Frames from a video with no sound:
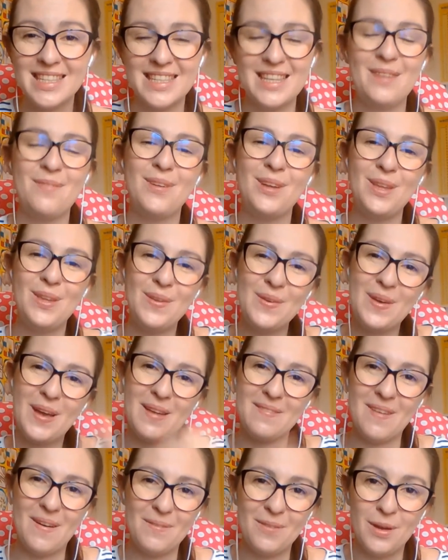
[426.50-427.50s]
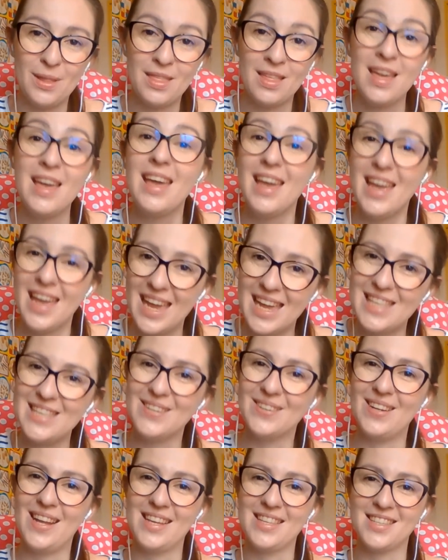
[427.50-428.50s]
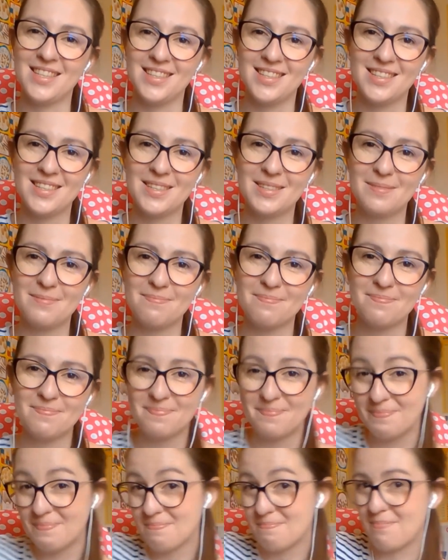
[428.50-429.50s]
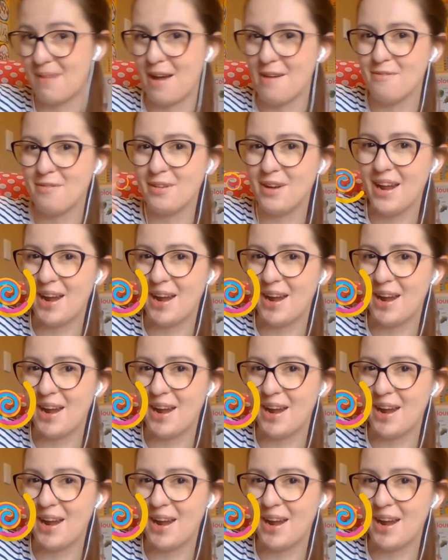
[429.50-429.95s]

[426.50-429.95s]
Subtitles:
to see what you come up with in your lessons. Bye for